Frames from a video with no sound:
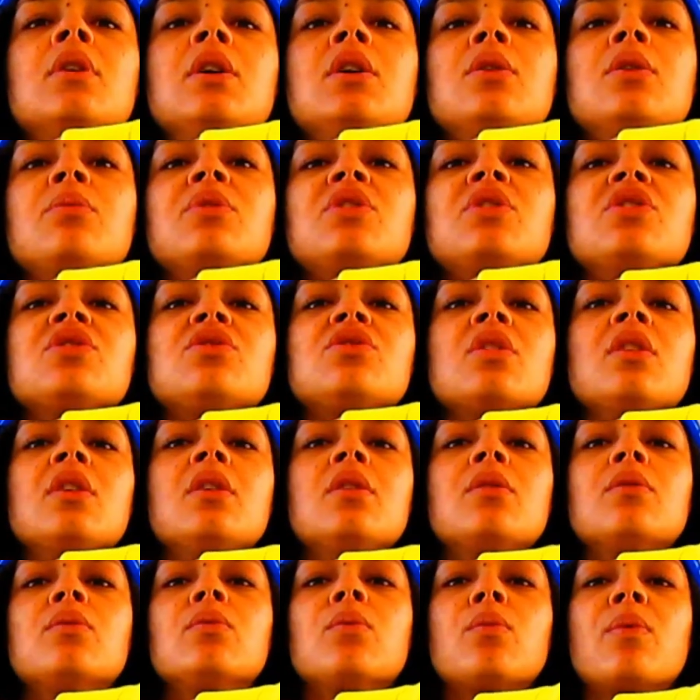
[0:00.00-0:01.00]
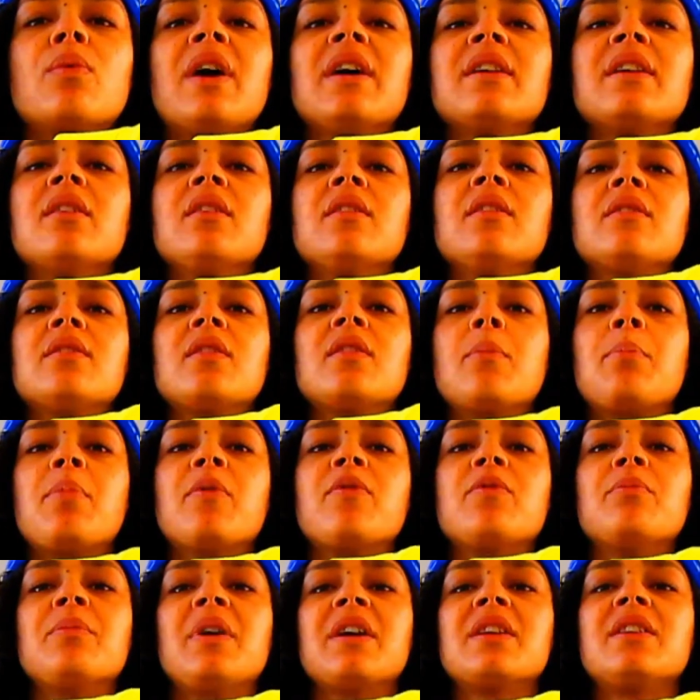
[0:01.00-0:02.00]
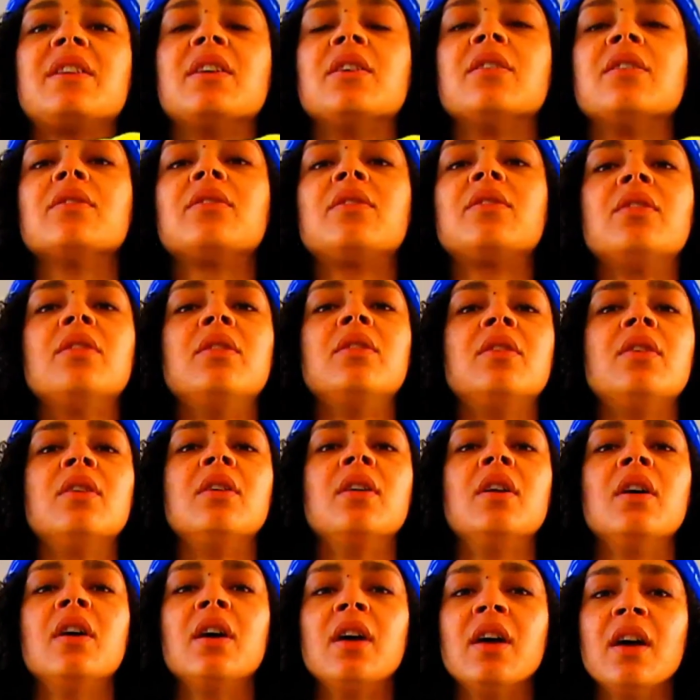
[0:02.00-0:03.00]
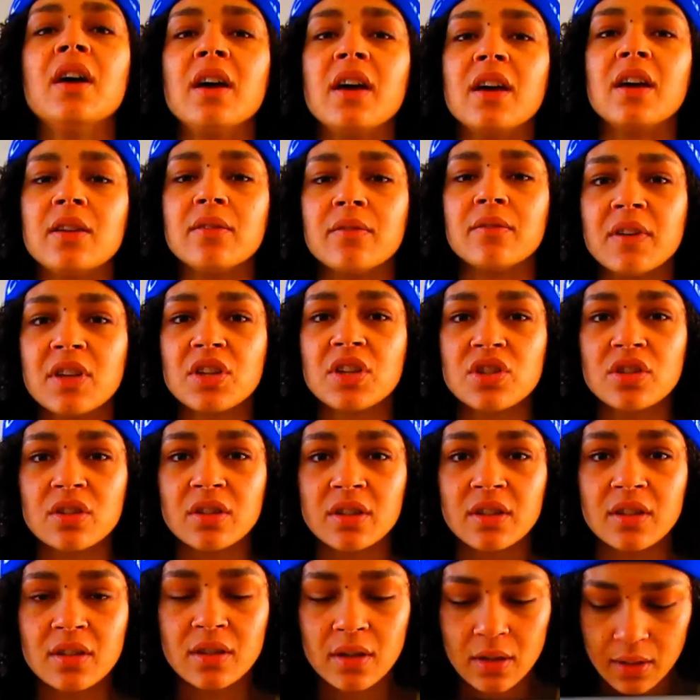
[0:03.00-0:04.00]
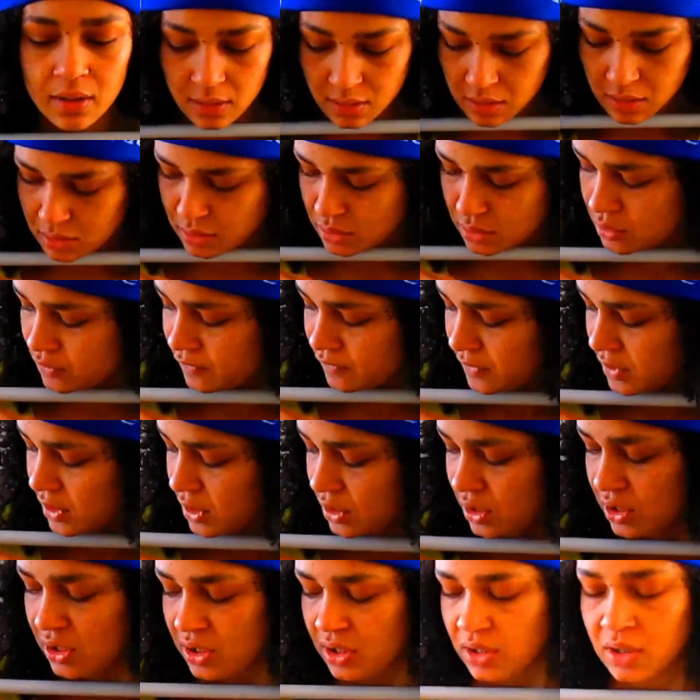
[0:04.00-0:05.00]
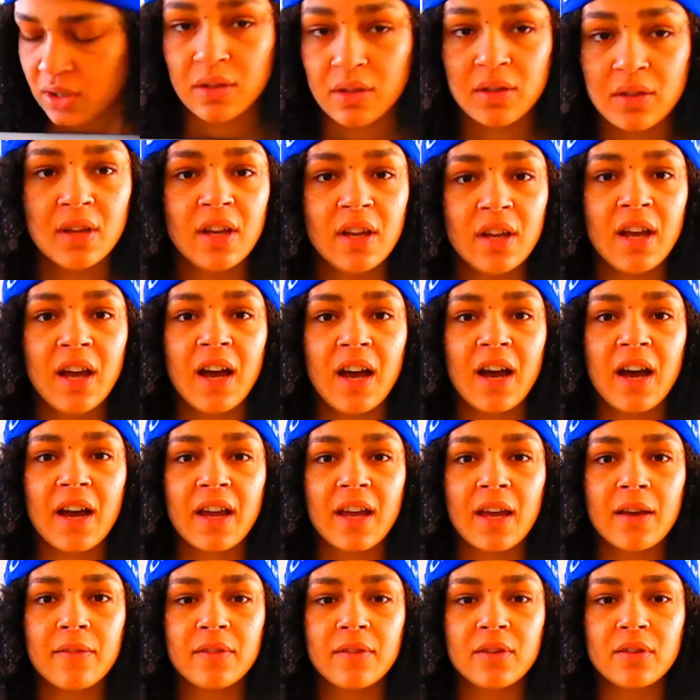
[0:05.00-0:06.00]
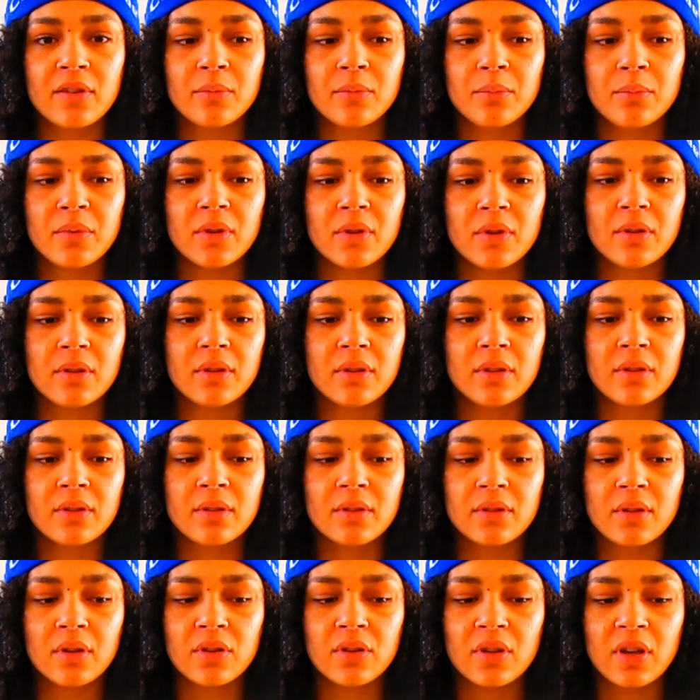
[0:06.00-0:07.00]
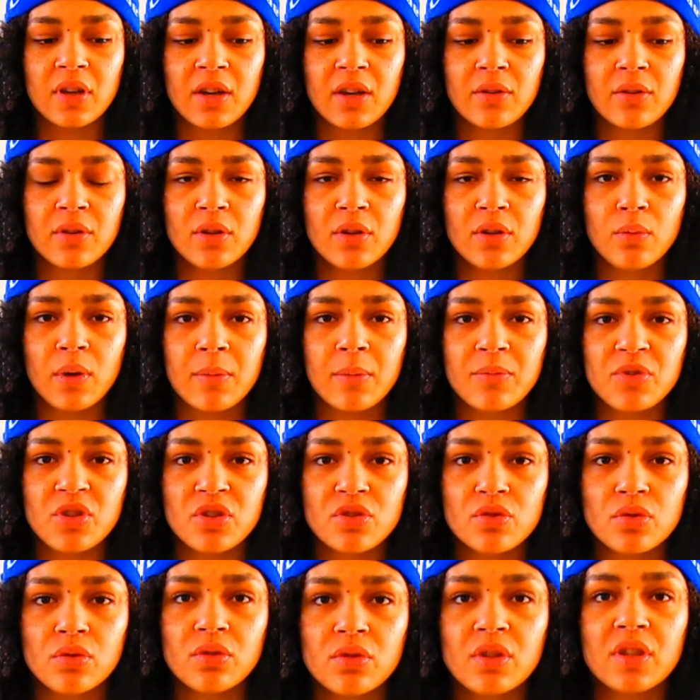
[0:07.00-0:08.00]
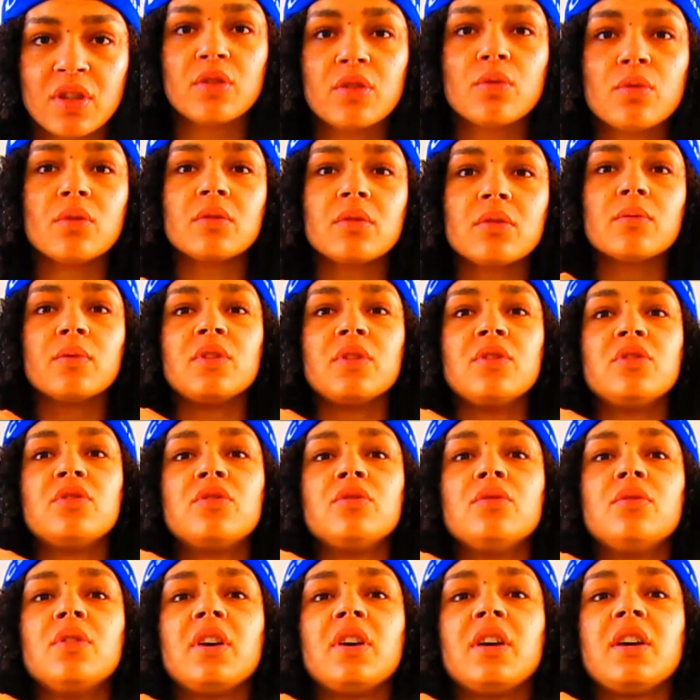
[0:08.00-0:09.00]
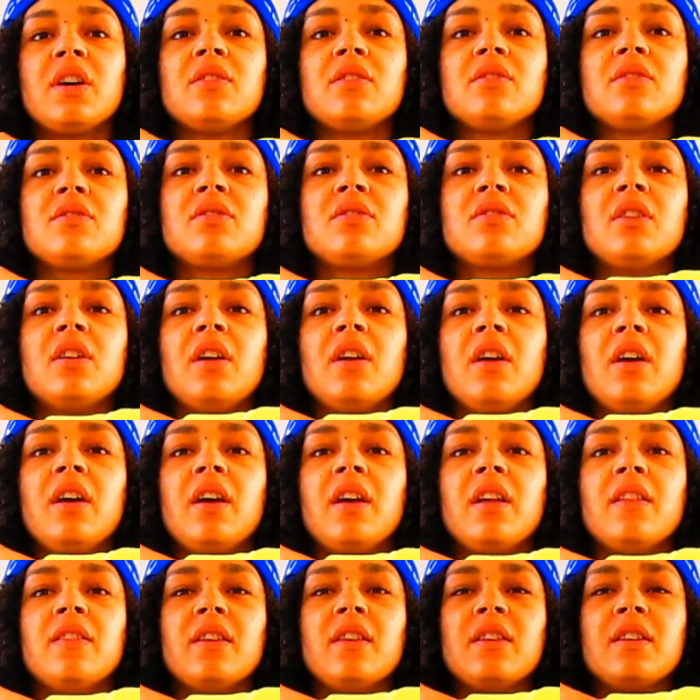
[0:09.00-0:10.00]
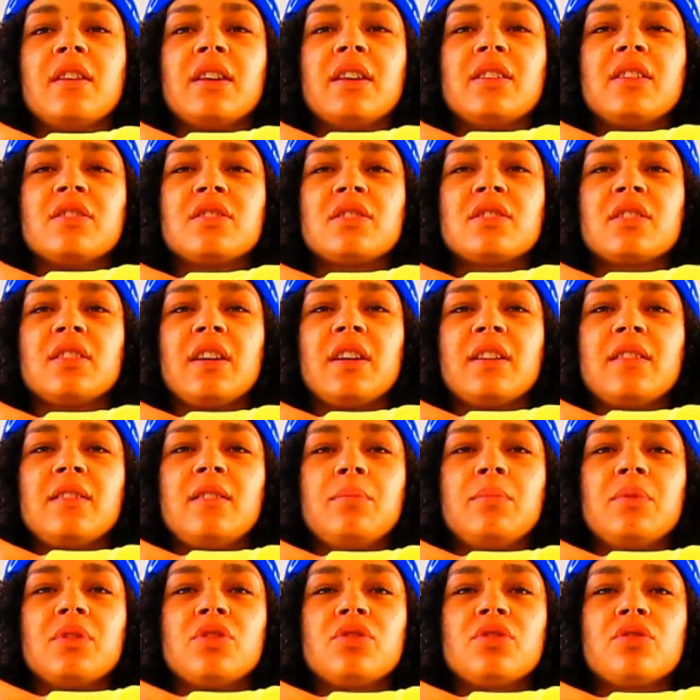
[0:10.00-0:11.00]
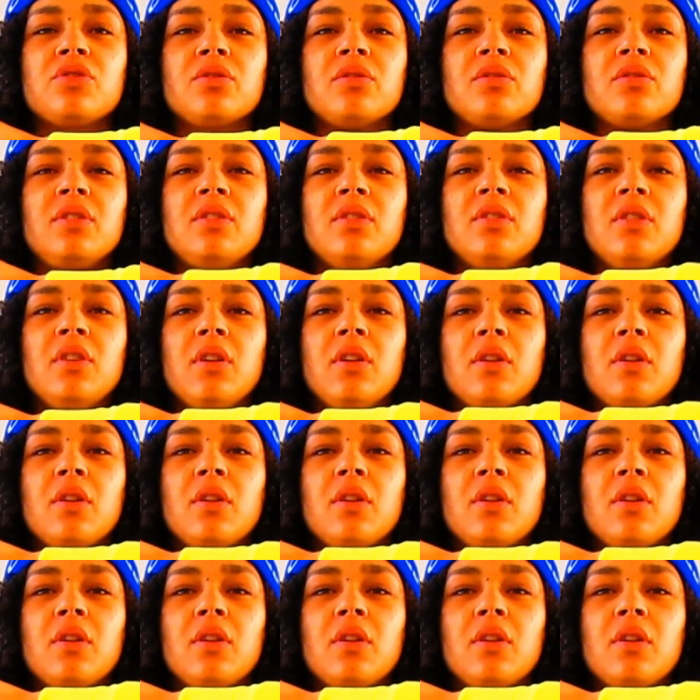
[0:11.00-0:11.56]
which is right on top of my delt. And eventually, I don't know if you can see it, I have it on an area where I'm just holding it with two hands, and then I just slightly but surely